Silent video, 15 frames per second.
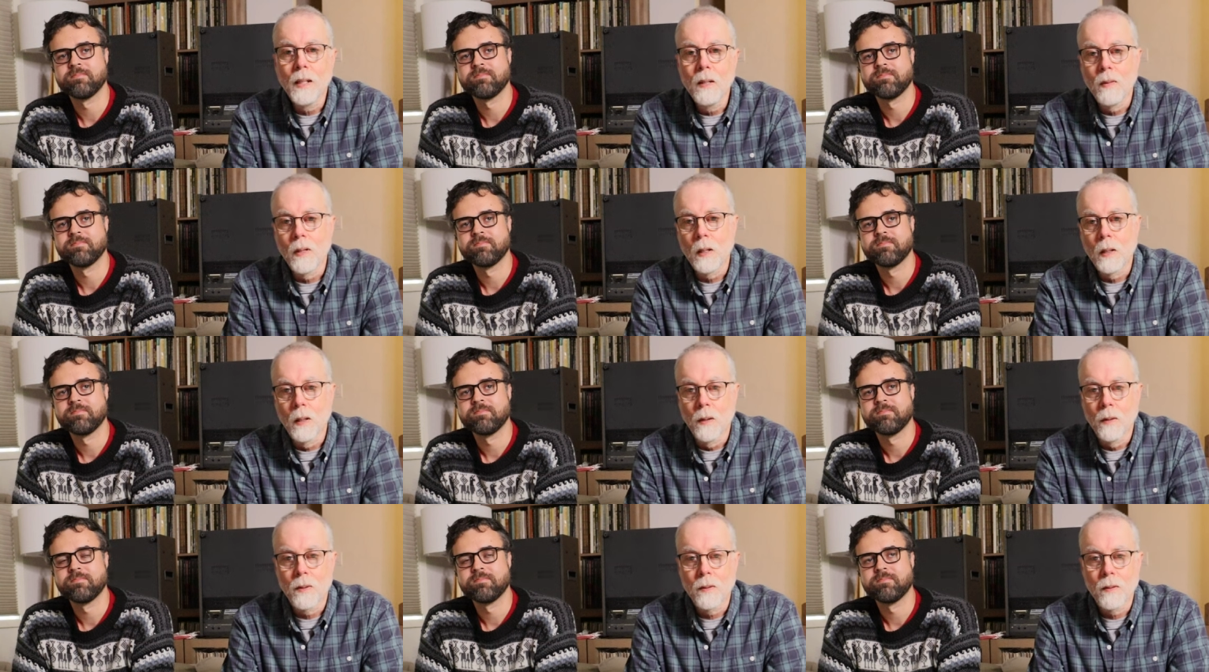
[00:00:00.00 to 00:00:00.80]
Speaker 1: even
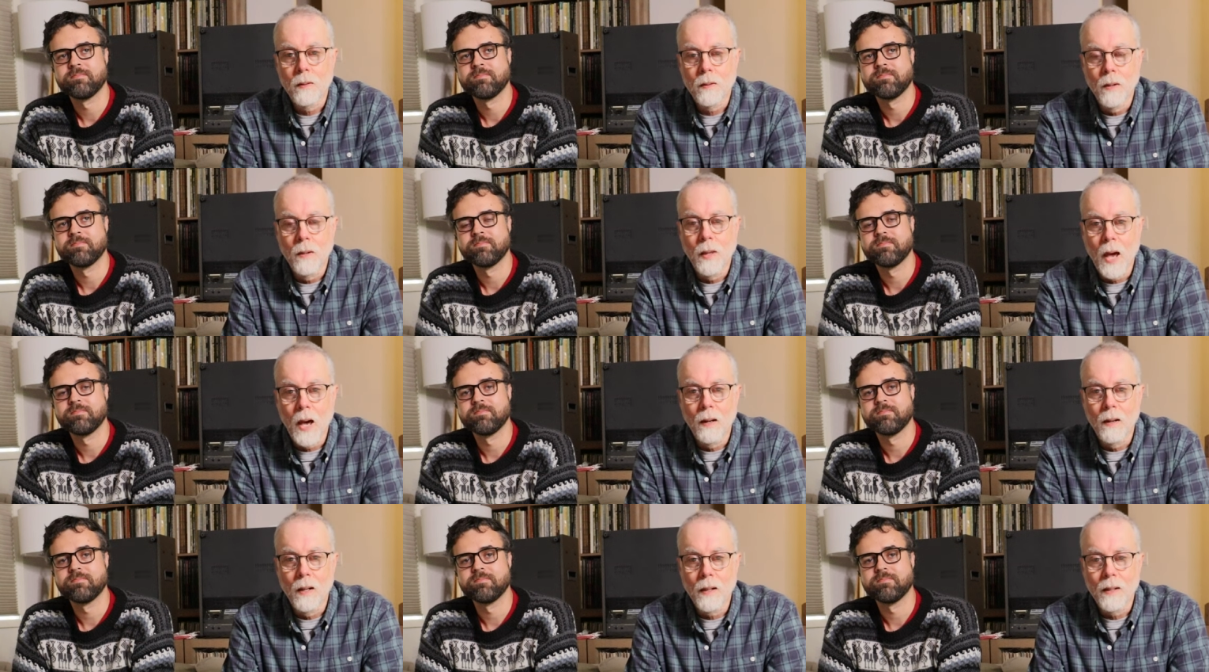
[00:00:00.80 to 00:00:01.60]
close to the
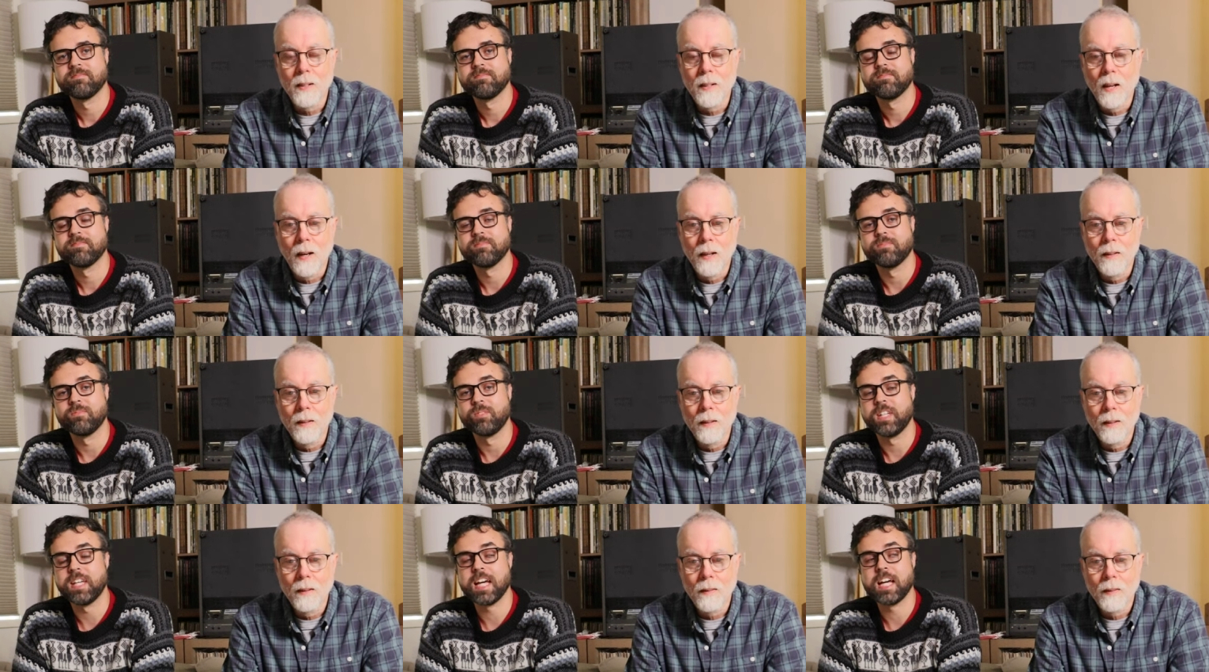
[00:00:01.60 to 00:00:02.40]
analog side.
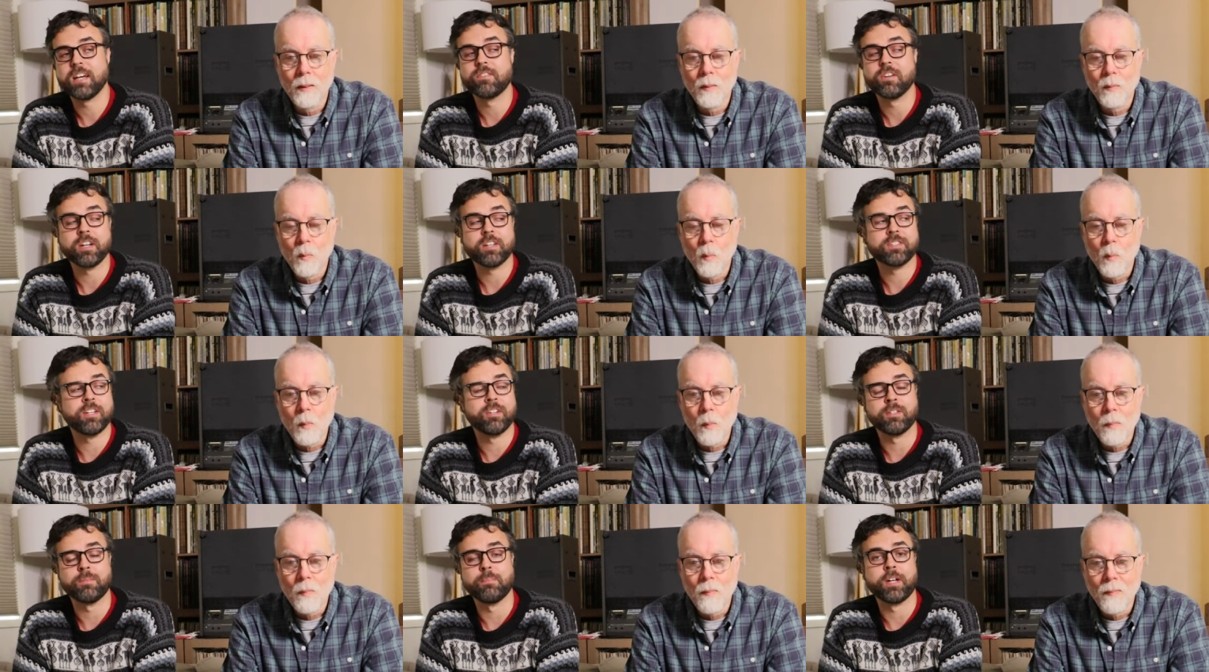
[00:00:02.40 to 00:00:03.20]
Speaker 2: We have got it
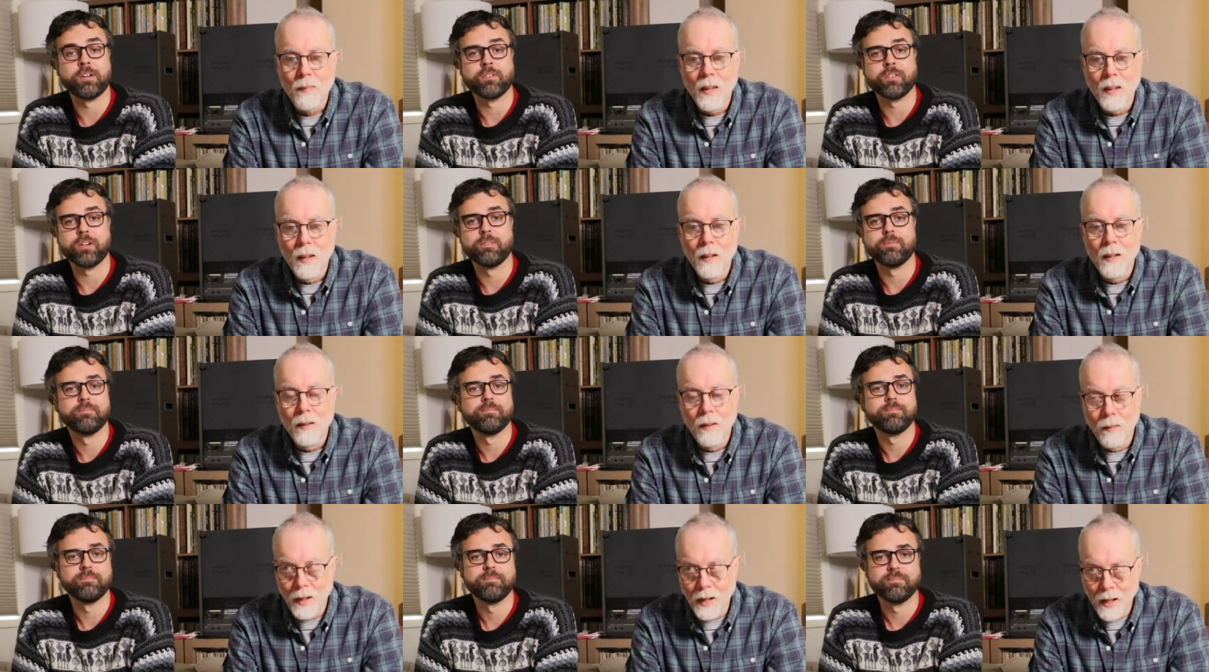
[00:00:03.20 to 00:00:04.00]
sounding better though.
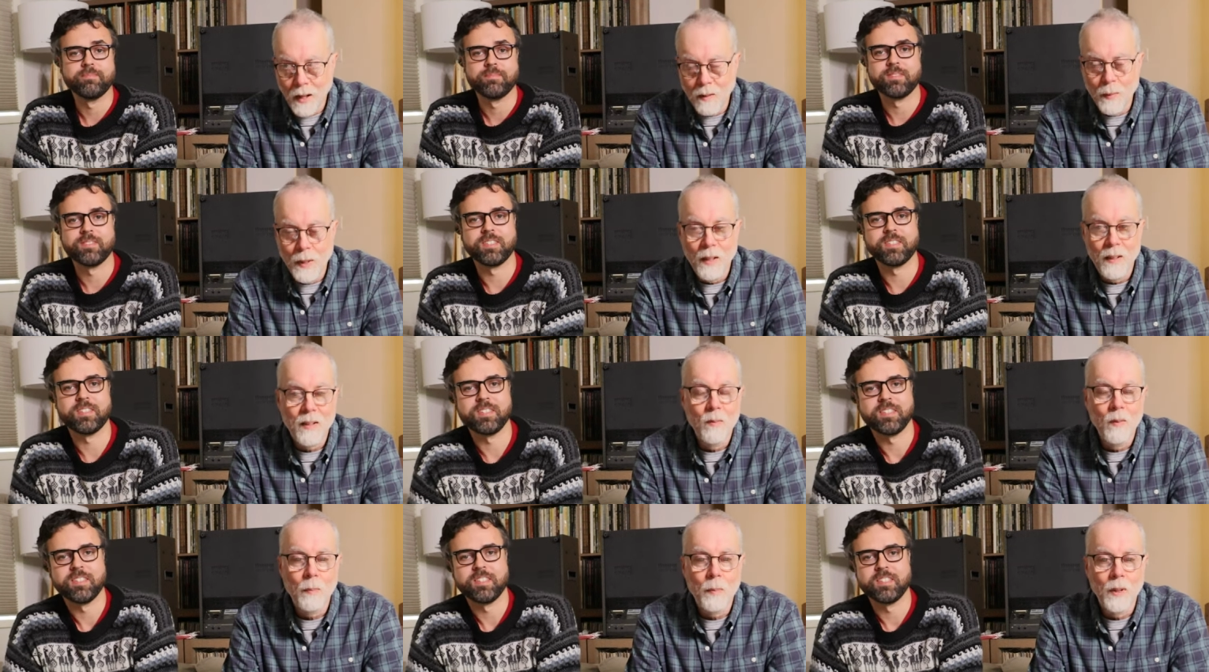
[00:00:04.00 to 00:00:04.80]
Speaker 1: We have made
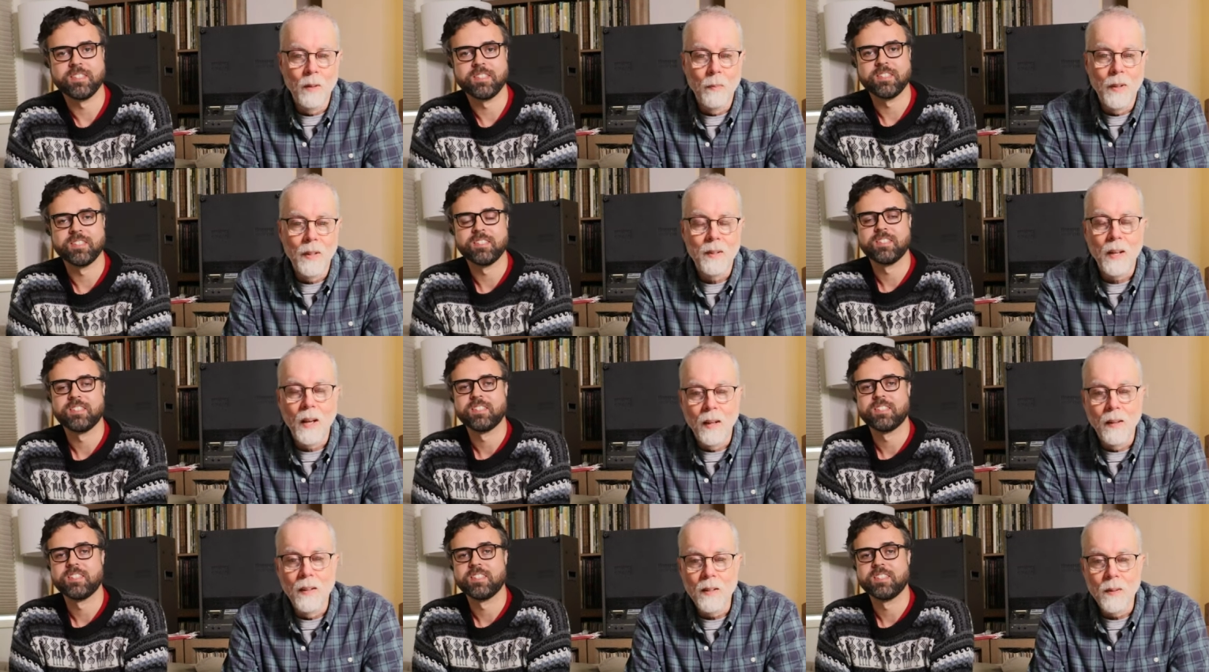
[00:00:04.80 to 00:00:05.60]
some improvements,
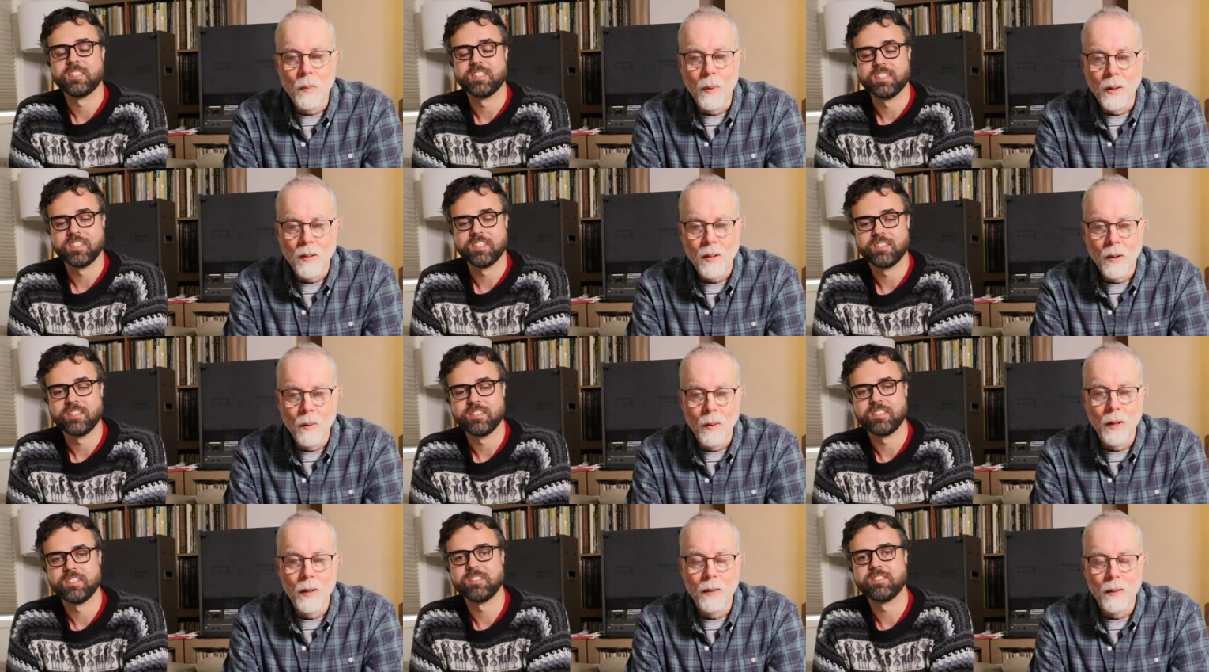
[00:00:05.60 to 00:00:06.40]
and this winter,
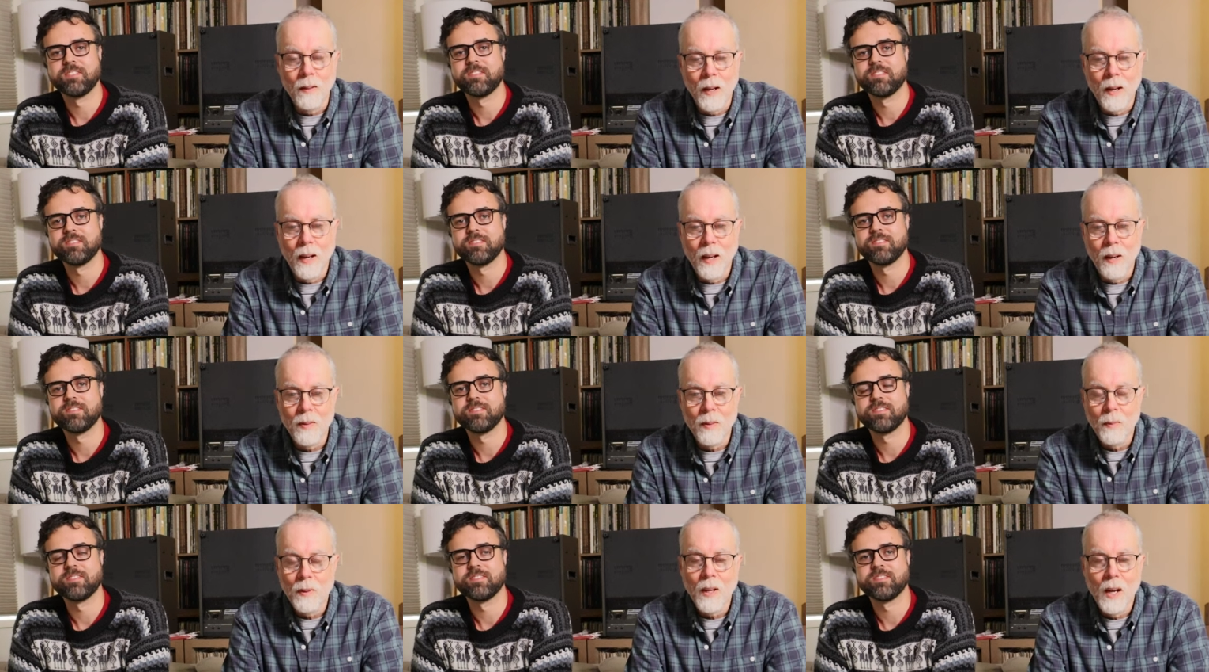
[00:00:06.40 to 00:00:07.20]
when I have
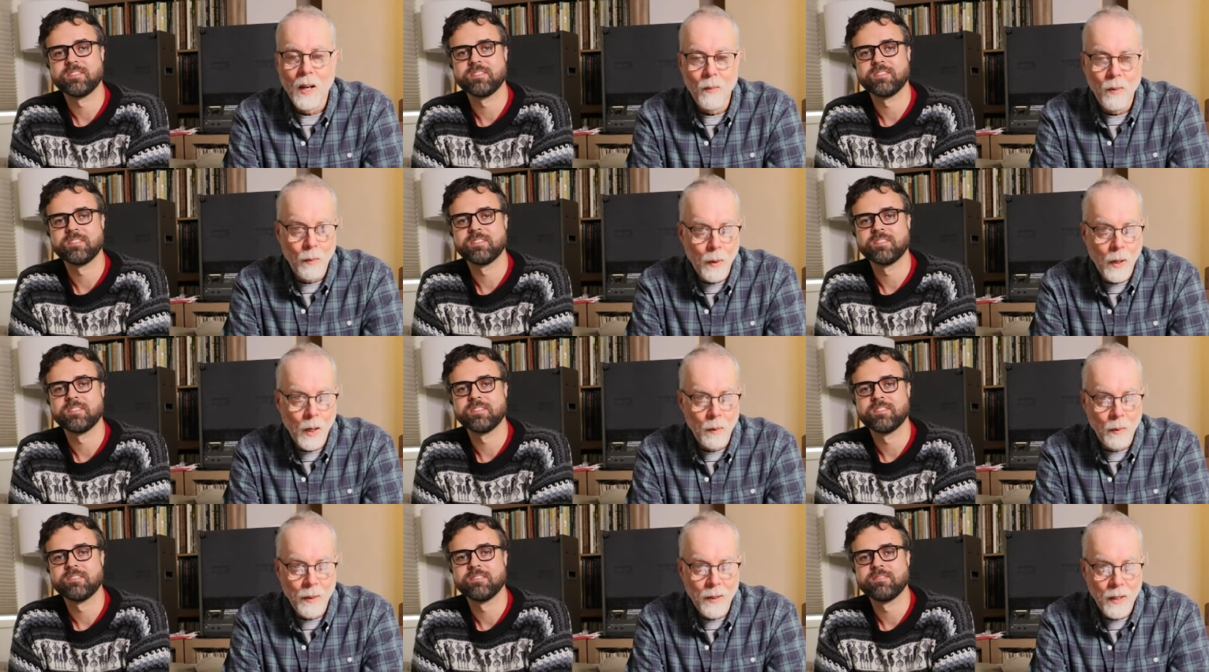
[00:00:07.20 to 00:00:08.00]
some time, we'll probably